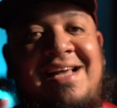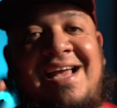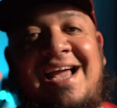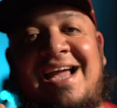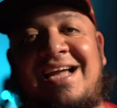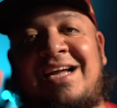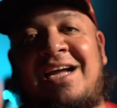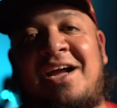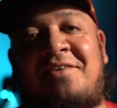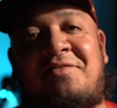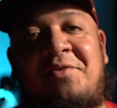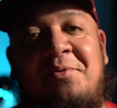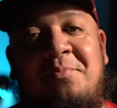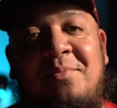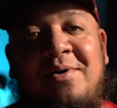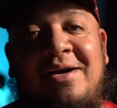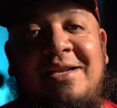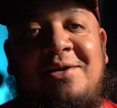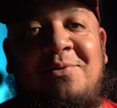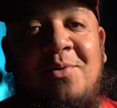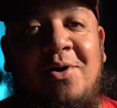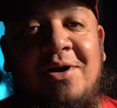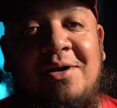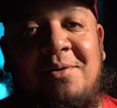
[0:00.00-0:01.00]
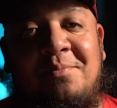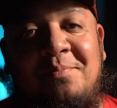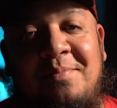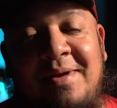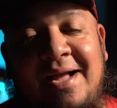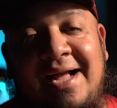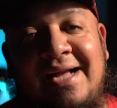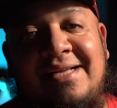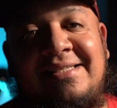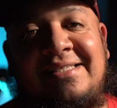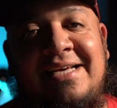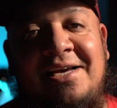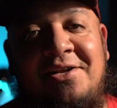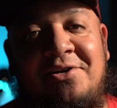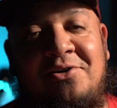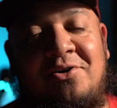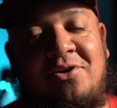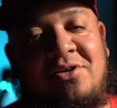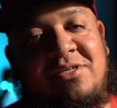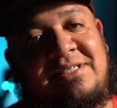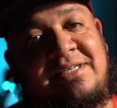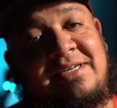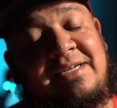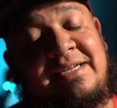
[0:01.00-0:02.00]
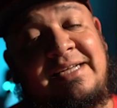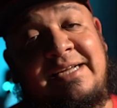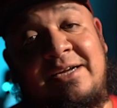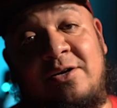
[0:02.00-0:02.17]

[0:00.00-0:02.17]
Hey everybody, welcome back. Tanner Garcia